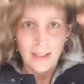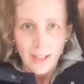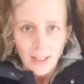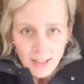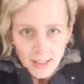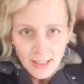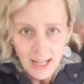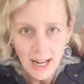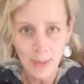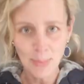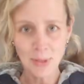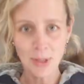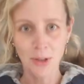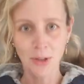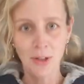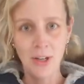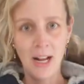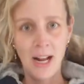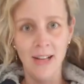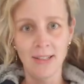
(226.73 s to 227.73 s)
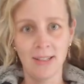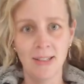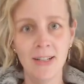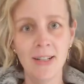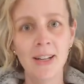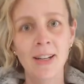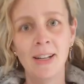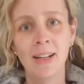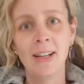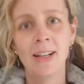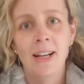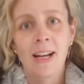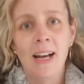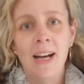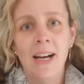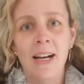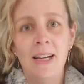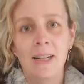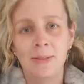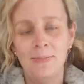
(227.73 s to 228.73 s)
It's an absolute hazard,
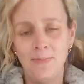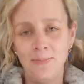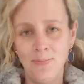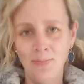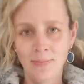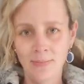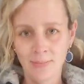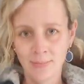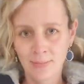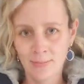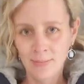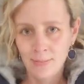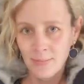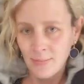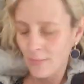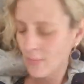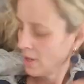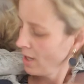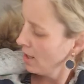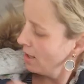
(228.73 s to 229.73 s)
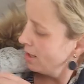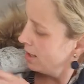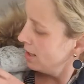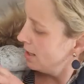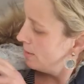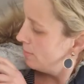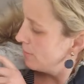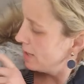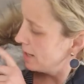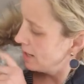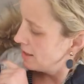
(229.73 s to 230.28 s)
but